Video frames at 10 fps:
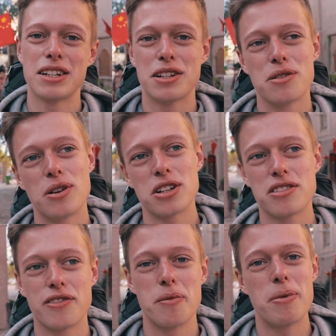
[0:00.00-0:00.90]
crossed
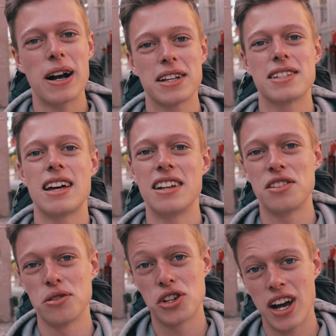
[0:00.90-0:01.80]
from Pakistan
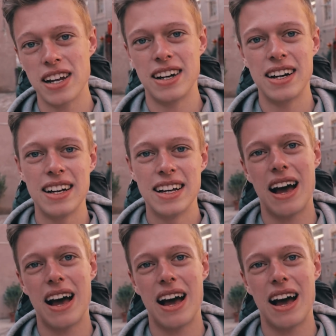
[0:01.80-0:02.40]
into China.